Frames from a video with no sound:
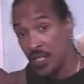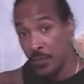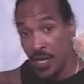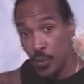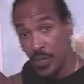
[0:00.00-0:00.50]
the
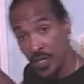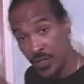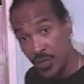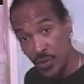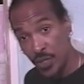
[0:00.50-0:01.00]
better we
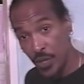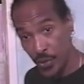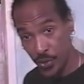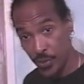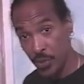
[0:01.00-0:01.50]
understood the
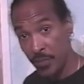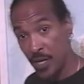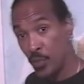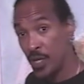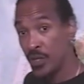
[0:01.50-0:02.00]
earth. The better
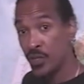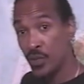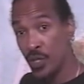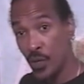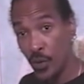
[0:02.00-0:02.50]
we
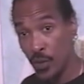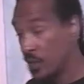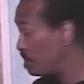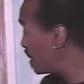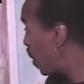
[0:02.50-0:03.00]
understood the earth, the
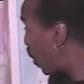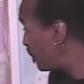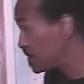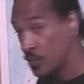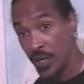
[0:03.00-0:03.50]
better
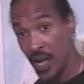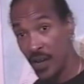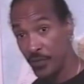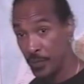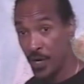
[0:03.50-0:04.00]
harvest we'd
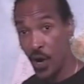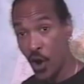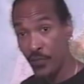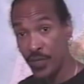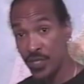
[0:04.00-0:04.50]
have. The better
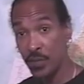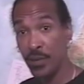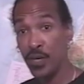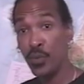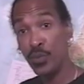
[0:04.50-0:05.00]
harvest, the
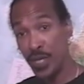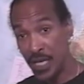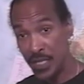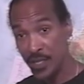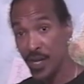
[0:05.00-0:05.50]
better we would
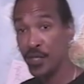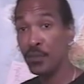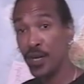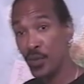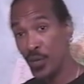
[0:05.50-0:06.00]
eat. The
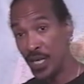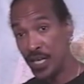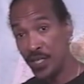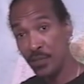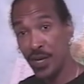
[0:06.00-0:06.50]
better we
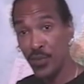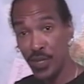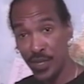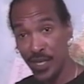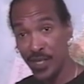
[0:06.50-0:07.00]
eat, the better we
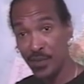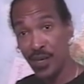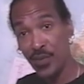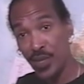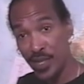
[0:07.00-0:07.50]
think. The
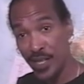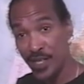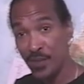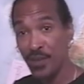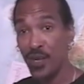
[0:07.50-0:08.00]
better we think,
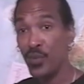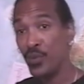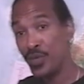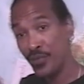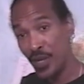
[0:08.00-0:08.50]
the better we
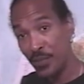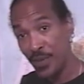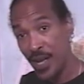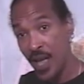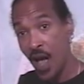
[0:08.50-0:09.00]
would
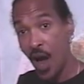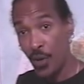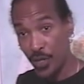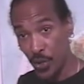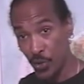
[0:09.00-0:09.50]
develop our
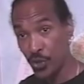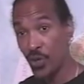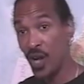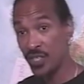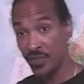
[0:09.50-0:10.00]
culture,
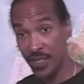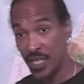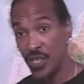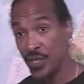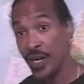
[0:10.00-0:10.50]
our
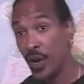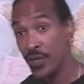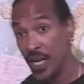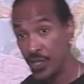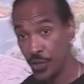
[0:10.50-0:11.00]
civilization, and our
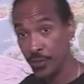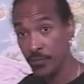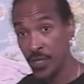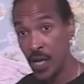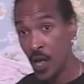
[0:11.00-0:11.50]
nature.
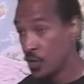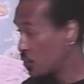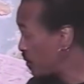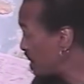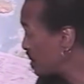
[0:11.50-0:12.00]

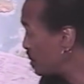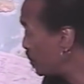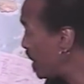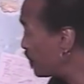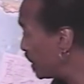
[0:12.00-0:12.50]
So there's a
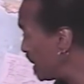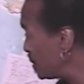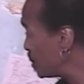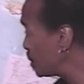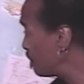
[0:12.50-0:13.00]
direct
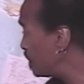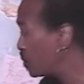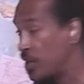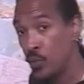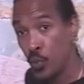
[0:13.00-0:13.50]
relationship
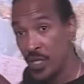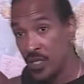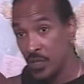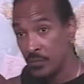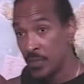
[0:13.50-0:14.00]
between
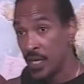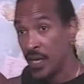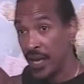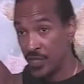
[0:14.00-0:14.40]
wisdom and